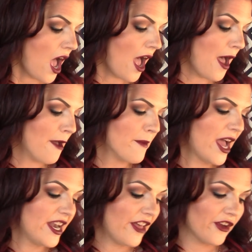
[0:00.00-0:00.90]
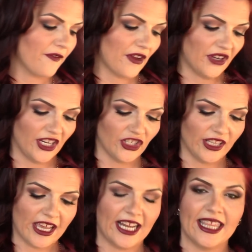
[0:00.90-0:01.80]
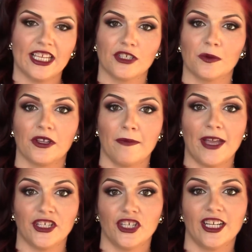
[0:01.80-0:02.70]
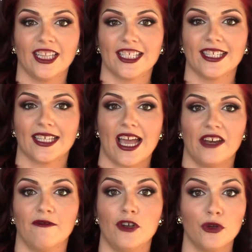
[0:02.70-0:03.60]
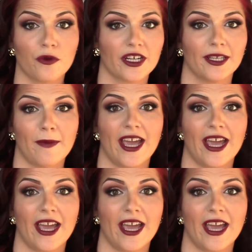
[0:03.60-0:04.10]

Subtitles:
Another foundation that I think is worth mentioning, this is kind of newer to my